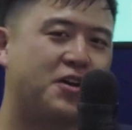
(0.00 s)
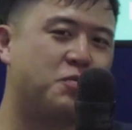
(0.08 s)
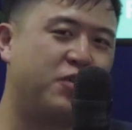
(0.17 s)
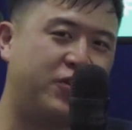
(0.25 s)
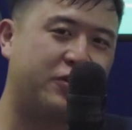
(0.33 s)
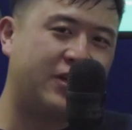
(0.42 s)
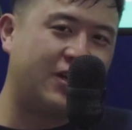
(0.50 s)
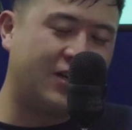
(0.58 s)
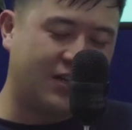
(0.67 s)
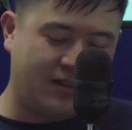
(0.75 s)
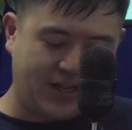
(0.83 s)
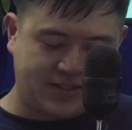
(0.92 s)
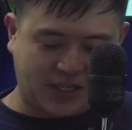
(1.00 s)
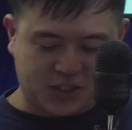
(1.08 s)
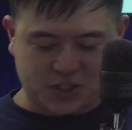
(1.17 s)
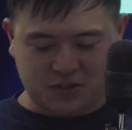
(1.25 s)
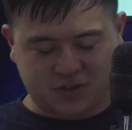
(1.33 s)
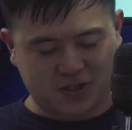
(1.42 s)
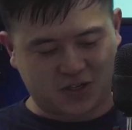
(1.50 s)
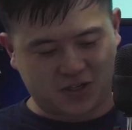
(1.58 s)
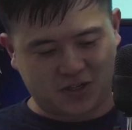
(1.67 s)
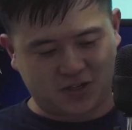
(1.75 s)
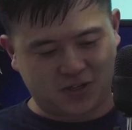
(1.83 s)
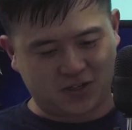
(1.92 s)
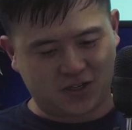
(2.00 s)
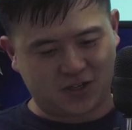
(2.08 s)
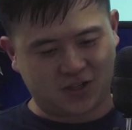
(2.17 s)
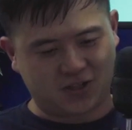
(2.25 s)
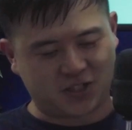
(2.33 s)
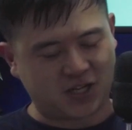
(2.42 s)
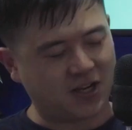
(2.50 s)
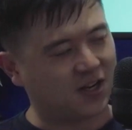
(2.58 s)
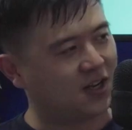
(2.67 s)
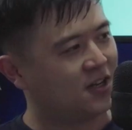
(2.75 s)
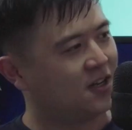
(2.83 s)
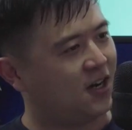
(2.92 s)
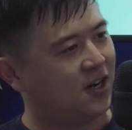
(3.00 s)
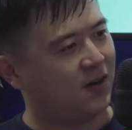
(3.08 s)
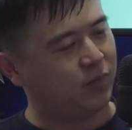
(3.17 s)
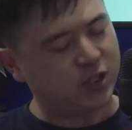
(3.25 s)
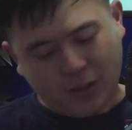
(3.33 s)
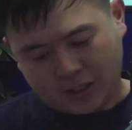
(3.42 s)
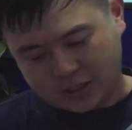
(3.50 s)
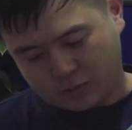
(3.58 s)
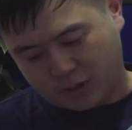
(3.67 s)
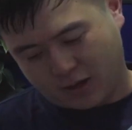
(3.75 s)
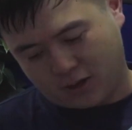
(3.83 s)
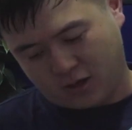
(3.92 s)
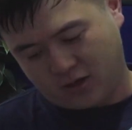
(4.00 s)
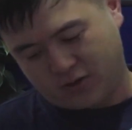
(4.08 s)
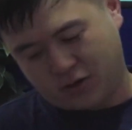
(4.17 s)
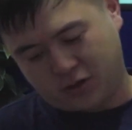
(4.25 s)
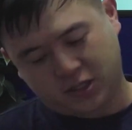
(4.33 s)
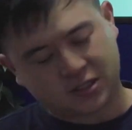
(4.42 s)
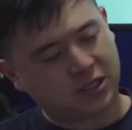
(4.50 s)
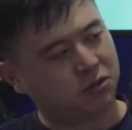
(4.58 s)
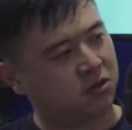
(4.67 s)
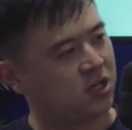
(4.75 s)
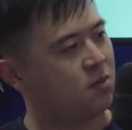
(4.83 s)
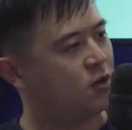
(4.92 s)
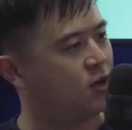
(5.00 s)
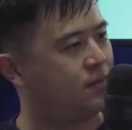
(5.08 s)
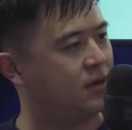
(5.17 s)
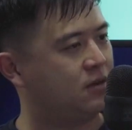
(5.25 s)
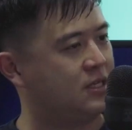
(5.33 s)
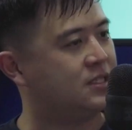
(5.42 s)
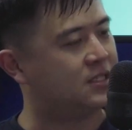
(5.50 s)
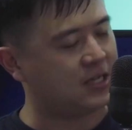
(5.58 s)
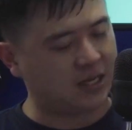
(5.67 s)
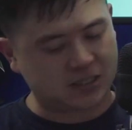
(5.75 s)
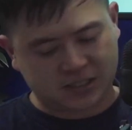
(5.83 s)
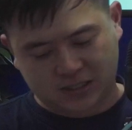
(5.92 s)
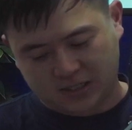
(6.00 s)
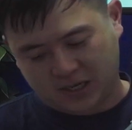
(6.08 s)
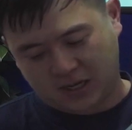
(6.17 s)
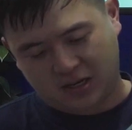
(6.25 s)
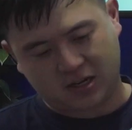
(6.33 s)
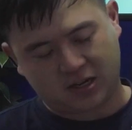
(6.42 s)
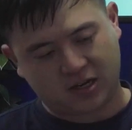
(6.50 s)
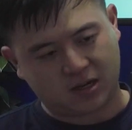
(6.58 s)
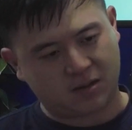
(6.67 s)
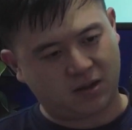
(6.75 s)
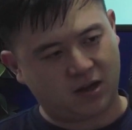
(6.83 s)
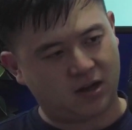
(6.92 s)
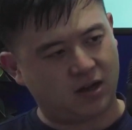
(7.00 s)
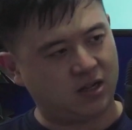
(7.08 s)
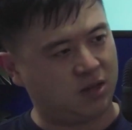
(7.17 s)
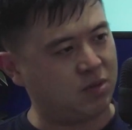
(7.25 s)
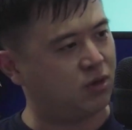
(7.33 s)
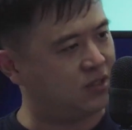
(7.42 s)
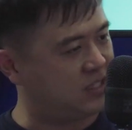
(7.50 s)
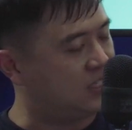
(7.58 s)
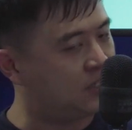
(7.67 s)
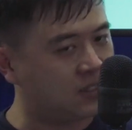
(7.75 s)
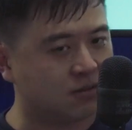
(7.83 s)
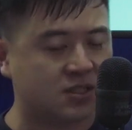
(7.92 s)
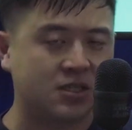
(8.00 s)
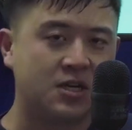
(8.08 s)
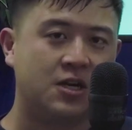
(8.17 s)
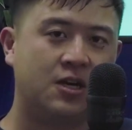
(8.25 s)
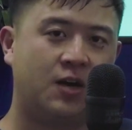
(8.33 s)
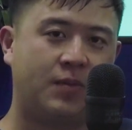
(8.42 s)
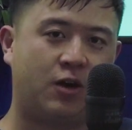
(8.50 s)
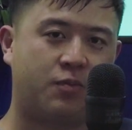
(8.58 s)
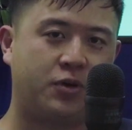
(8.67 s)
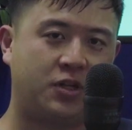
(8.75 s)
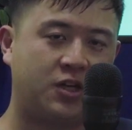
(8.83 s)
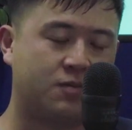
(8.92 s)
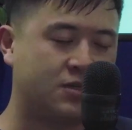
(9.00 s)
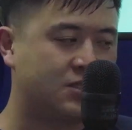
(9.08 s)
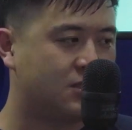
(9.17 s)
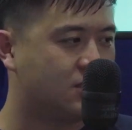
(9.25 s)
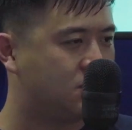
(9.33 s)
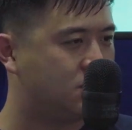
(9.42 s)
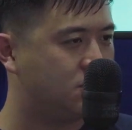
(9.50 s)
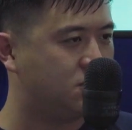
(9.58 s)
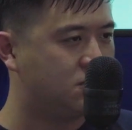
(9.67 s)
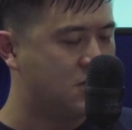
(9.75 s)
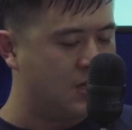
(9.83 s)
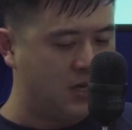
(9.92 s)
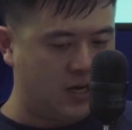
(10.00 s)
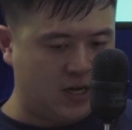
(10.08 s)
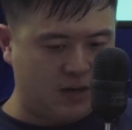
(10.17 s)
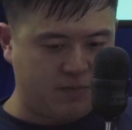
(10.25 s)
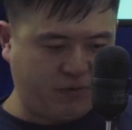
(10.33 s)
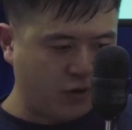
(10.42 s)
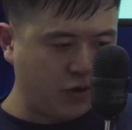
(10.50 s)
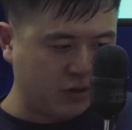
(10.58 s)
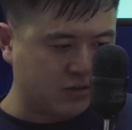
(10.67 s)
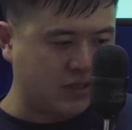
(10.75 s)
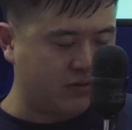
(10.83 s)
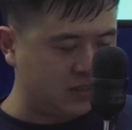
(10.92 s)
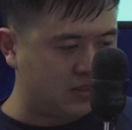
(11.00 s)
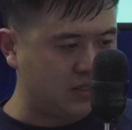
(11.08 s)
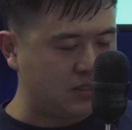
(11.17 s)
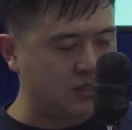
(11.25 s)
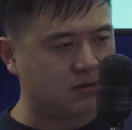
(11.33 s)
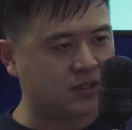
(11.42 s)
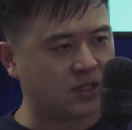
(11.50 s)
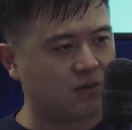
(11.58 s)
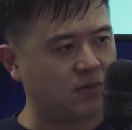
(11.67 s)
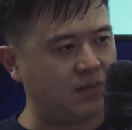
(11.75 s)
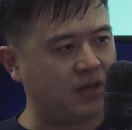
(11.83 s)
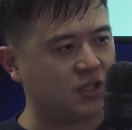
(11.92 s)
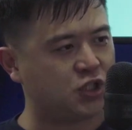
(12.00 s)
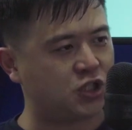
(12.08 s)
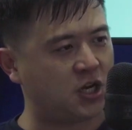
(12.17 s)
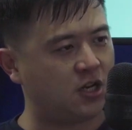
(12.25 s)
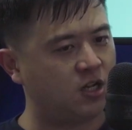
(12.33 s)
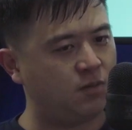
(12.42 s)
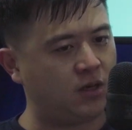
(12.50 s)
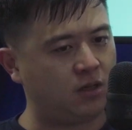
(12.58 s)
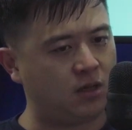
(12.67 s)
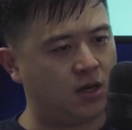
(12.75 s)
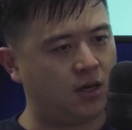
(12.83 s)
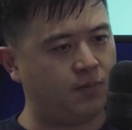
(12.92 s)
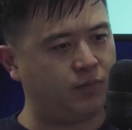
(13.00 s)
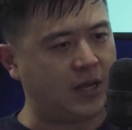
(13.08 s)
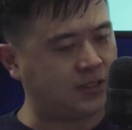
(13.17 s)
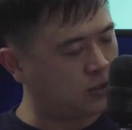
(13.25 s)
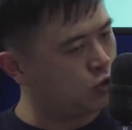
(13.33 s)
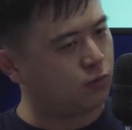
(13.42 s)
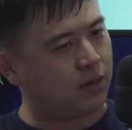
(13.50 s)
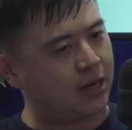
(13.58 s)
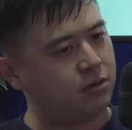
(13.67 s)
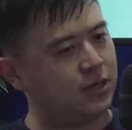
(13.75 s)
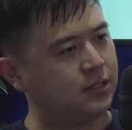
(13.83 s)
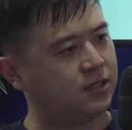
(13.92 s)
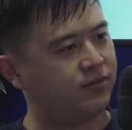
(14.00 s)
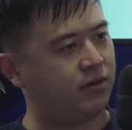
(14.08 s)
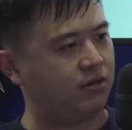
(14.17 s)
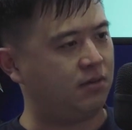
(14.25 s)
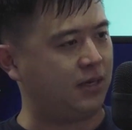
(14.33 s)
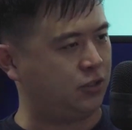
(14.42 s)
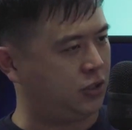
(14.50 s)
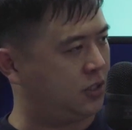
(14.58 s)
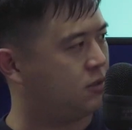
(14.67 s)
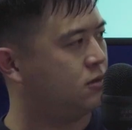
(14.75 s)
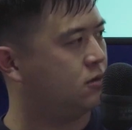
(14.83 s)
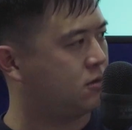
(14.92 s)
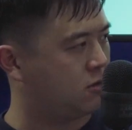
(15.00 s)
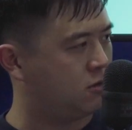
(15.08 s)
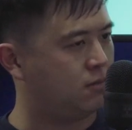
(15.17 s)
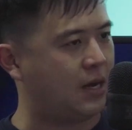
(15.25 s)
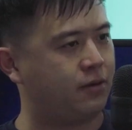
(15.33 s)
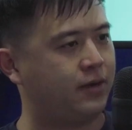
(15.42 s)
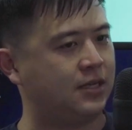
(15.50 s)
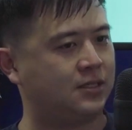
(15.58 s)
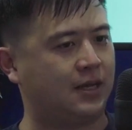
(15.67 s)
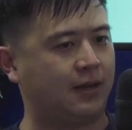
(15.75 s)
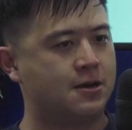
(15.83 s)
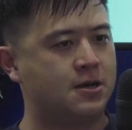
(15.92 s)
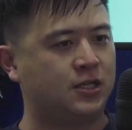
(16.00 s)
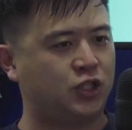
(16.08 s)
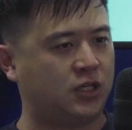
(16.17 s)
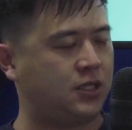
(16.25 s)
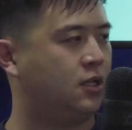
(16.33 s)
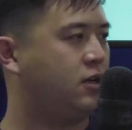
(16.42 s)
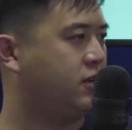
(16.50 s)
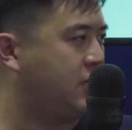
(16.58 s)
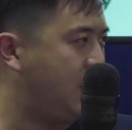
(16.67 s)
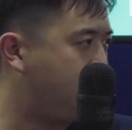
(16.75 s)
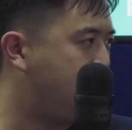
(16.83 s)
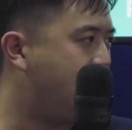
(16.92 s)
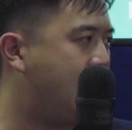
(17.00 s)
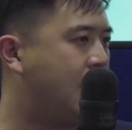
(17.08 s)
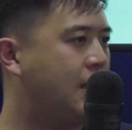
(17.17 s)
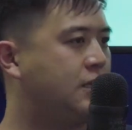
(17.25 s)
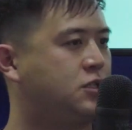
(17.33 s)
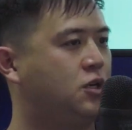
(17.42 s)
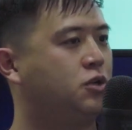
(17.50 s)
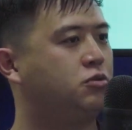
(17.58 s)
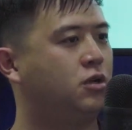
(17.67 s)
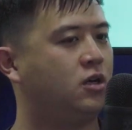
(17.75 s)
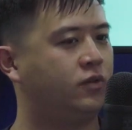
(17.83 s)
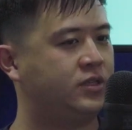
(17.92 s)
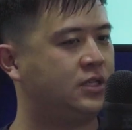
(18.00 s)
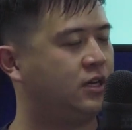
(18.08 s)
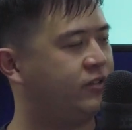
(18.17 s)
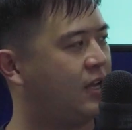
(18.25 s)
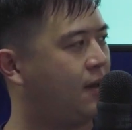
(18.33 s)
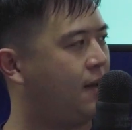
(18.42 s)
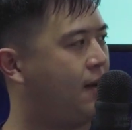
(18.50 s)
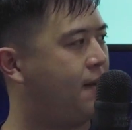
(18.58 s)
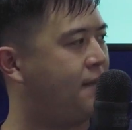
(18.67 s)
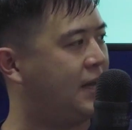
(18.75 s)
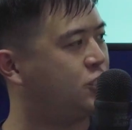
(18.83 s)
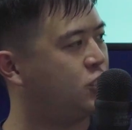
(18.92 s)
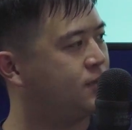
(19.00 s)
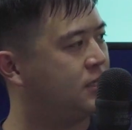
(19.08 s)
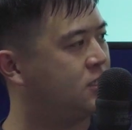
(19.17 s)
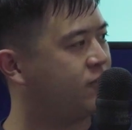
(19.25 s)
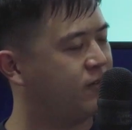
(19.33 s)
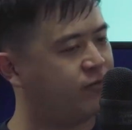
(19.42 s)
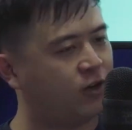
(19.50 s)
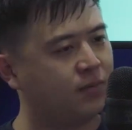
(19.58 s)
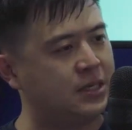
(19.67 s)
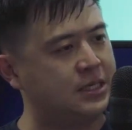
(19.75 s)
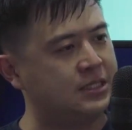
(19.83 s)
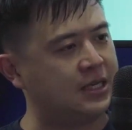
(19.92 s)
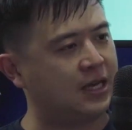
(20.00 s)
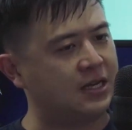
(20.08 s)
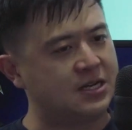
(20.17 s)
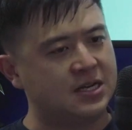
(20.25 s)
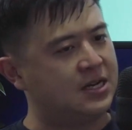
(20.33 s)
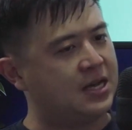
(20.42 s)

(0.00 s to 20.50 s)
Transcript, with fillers: Okay, move on to the next section of the sure. the, the chat. Uh. Um, this part is where a lot of our audience like to hear more about insights and uh, uh, a little bit more details about operating a business. So uh, before going to some of these details, uh, maybe you can share a little bit. Um, as a group, are you guys a very metrical group? Are you guys like chasing a lot of KPIs? Do you all do a lot of these kind of like uh, measurements of performance at